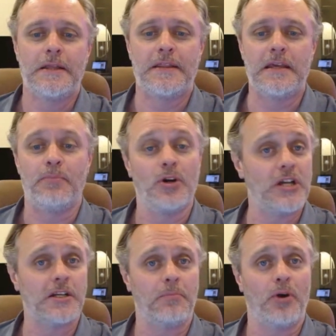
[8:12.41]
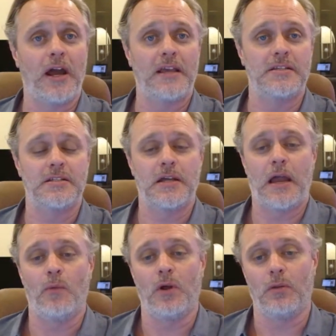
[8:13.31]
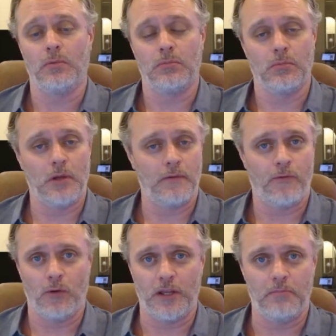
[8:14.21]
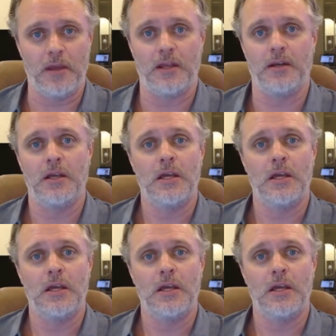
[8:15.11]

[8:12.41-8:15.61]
The projected price, I will fully admit,